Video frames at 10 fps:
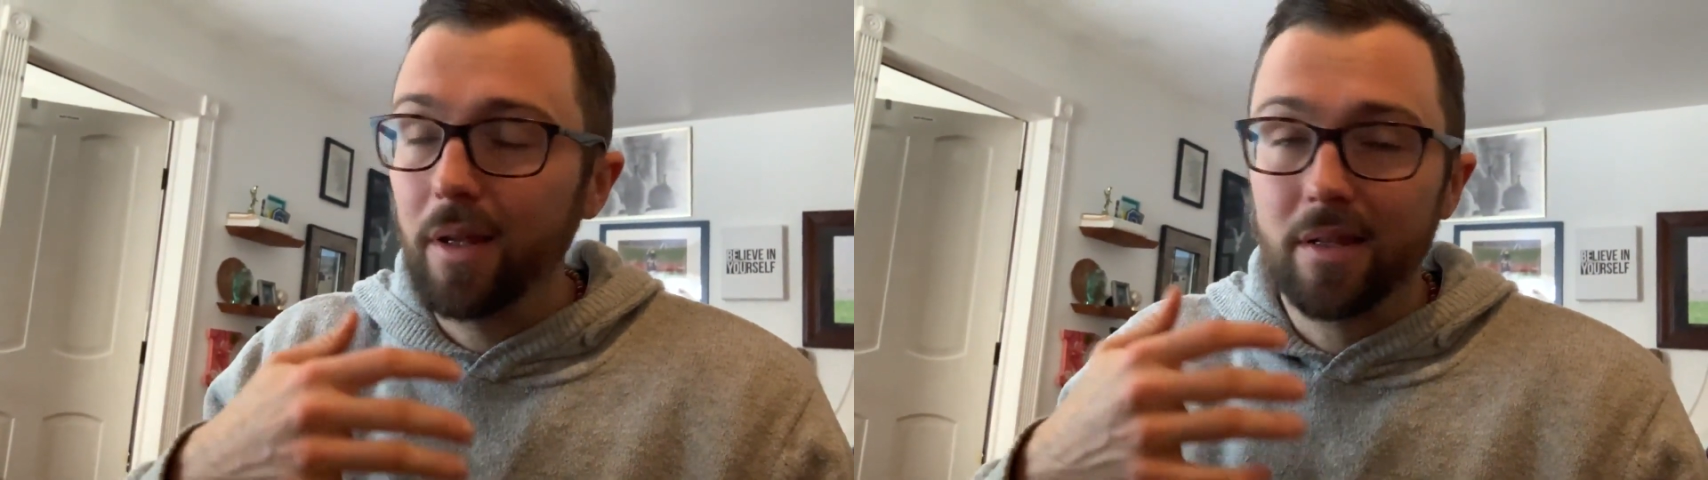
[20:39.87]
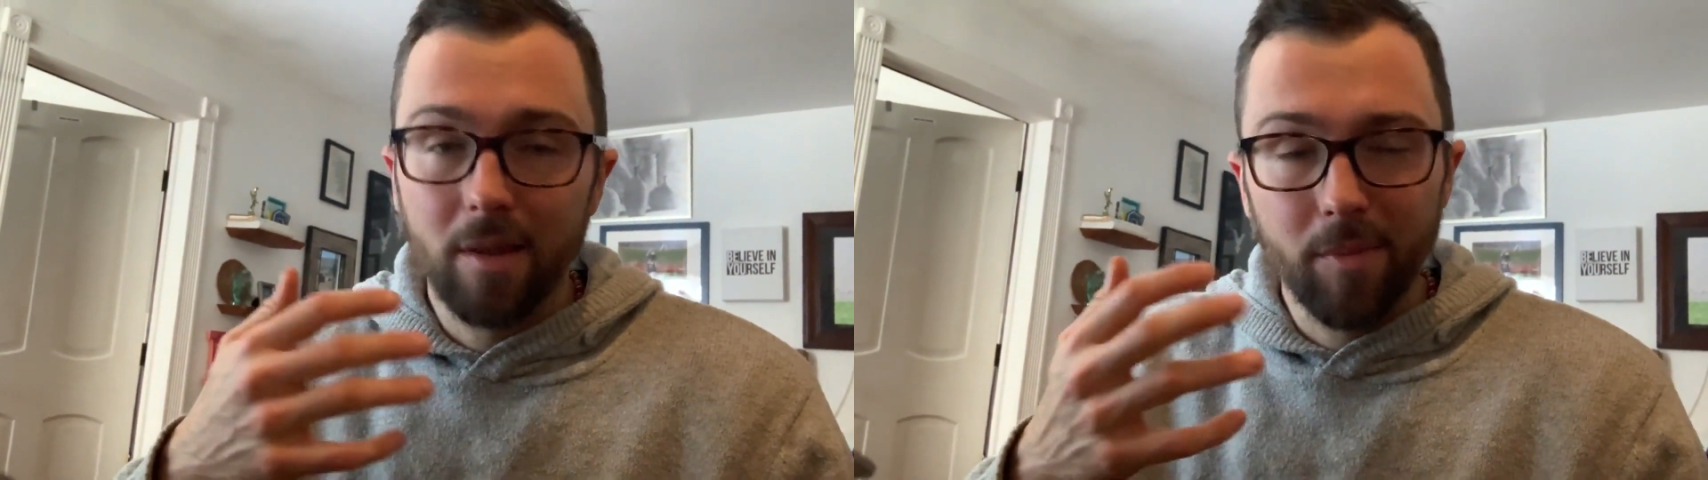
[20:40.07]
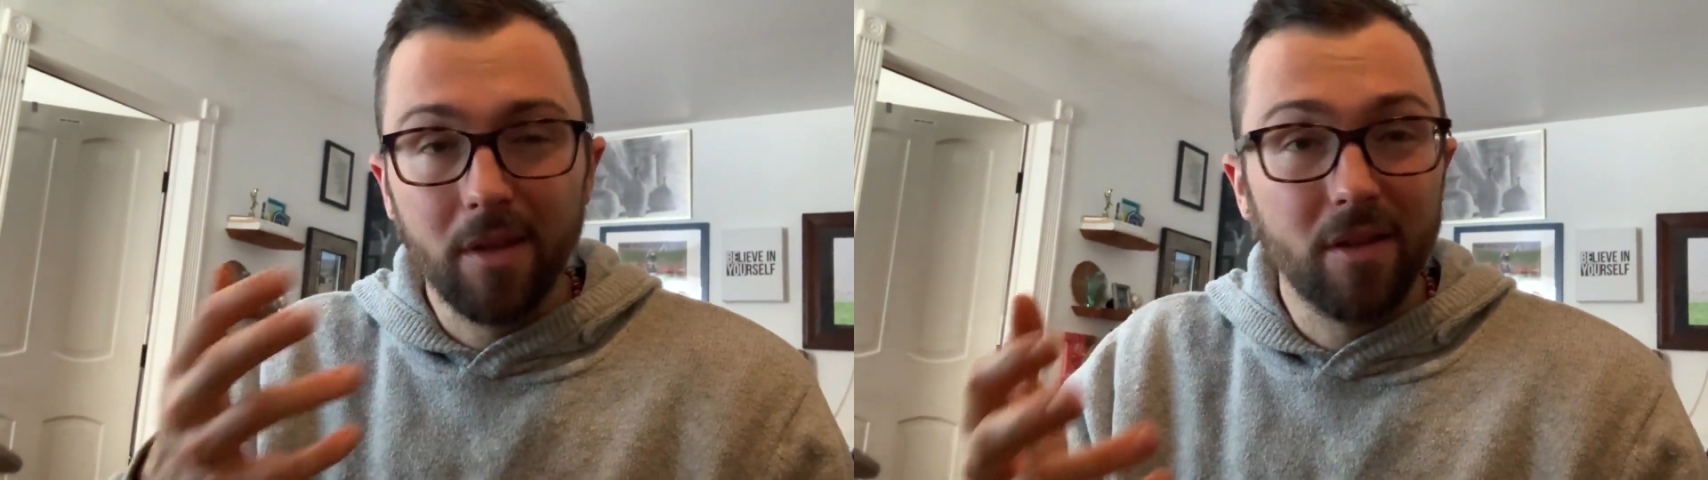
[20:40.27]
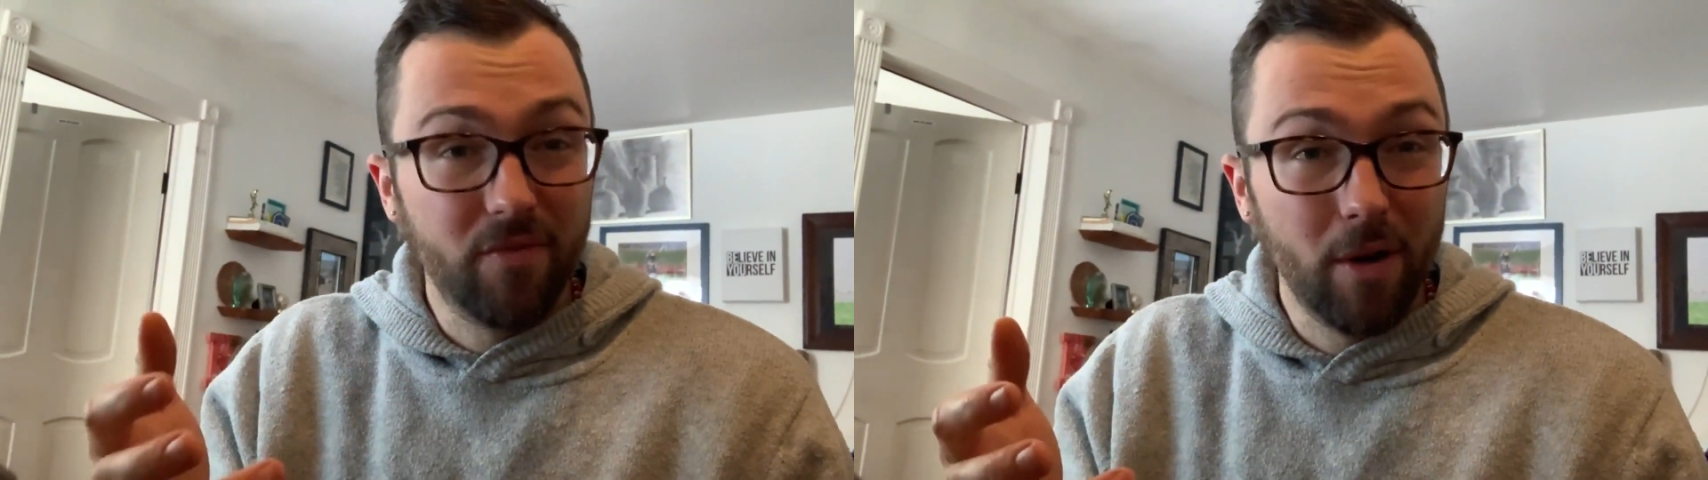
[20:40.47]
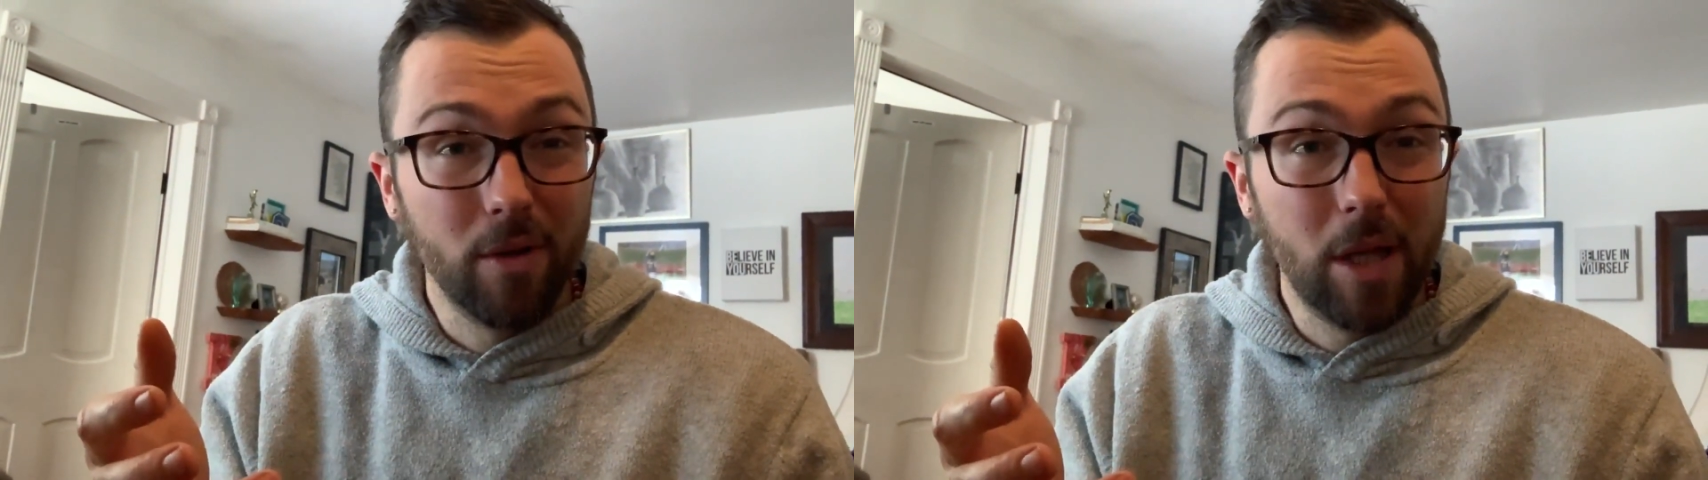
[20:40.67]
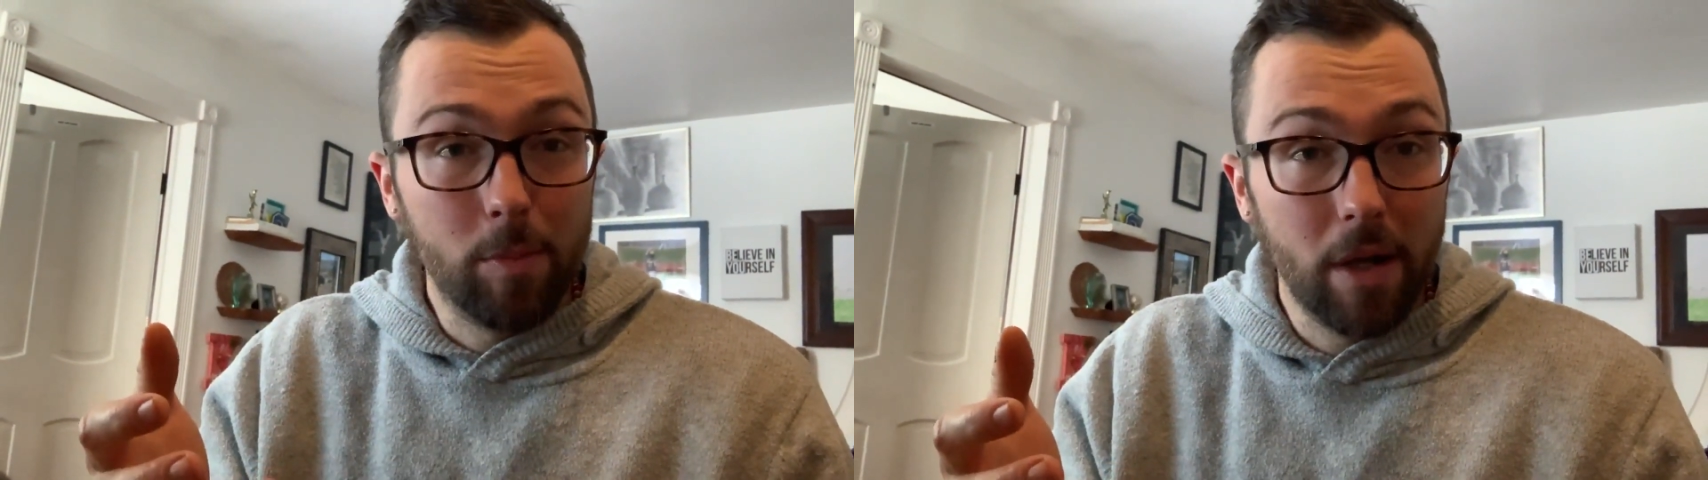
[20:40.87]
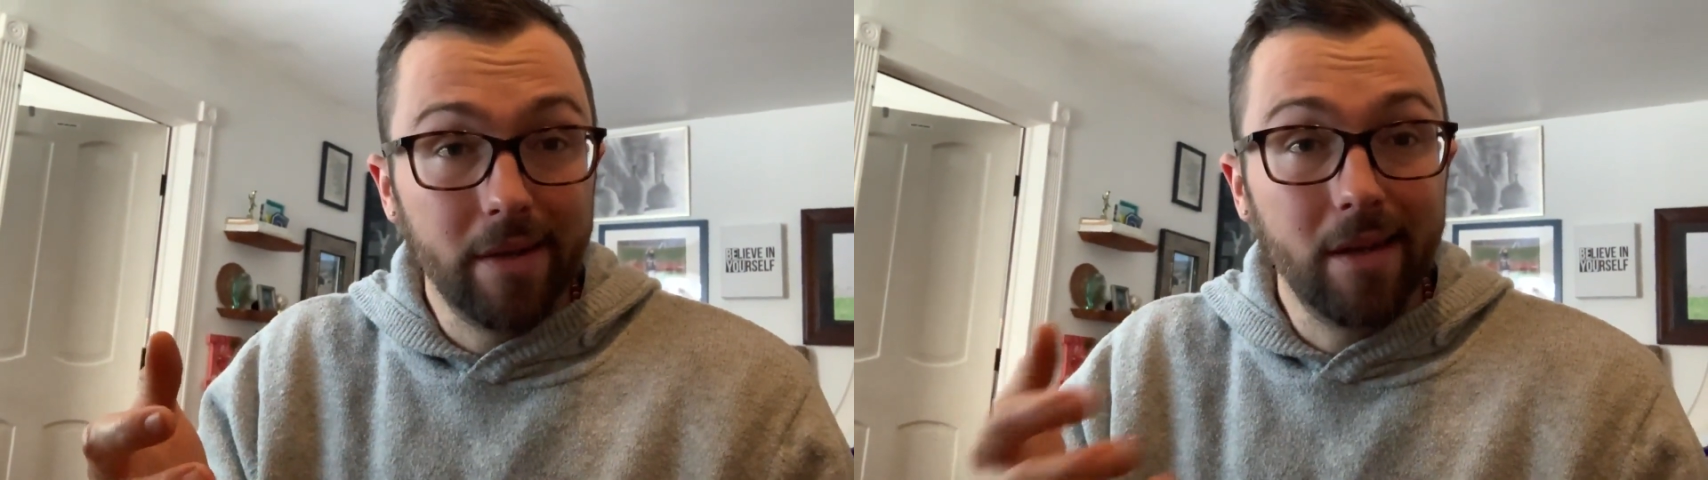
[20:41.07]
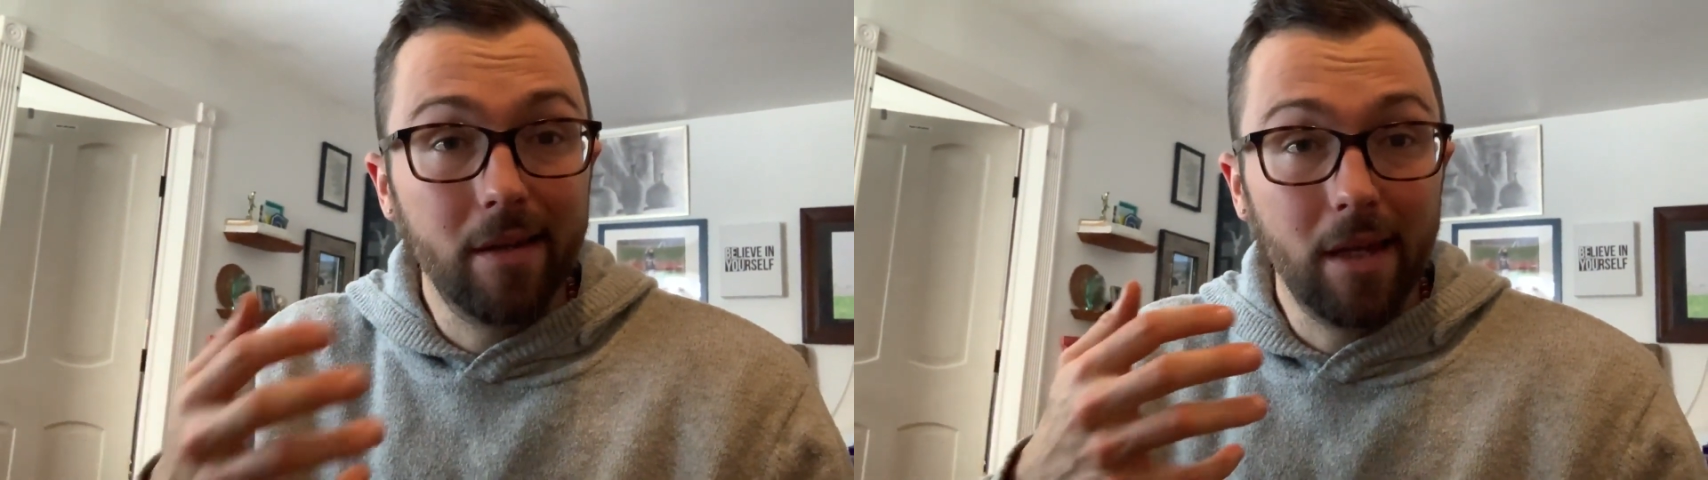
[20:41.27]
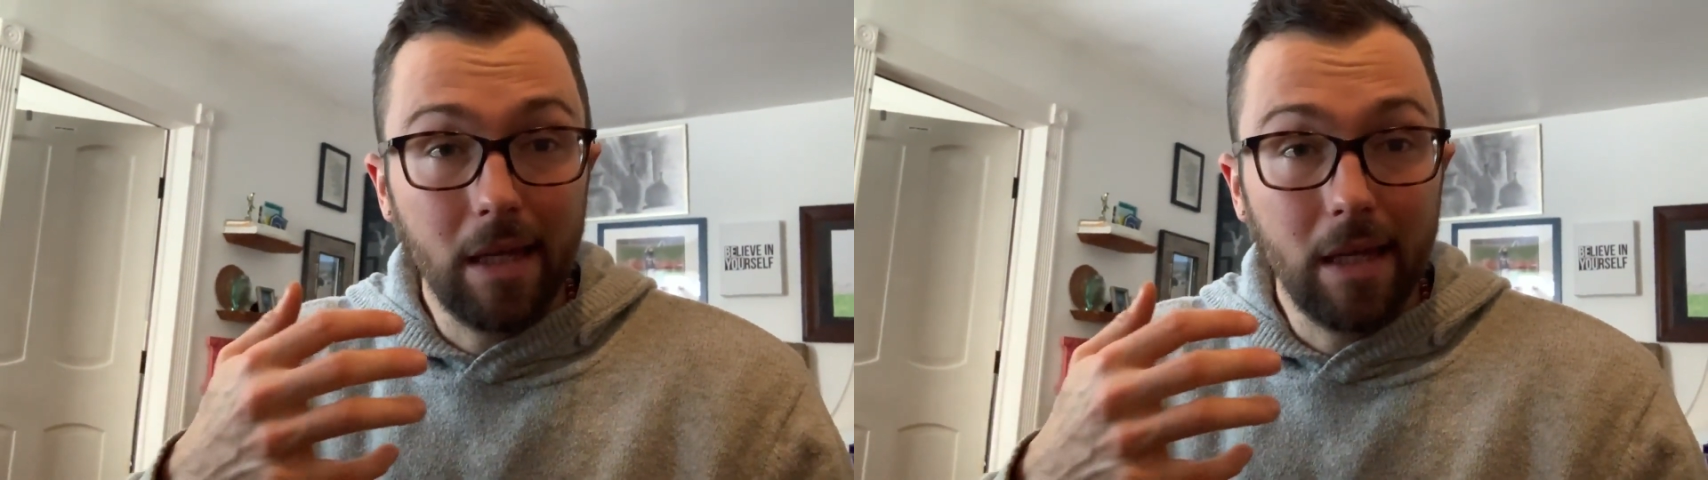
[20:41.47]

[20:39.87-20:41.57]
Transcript: It's something that's fairly abundant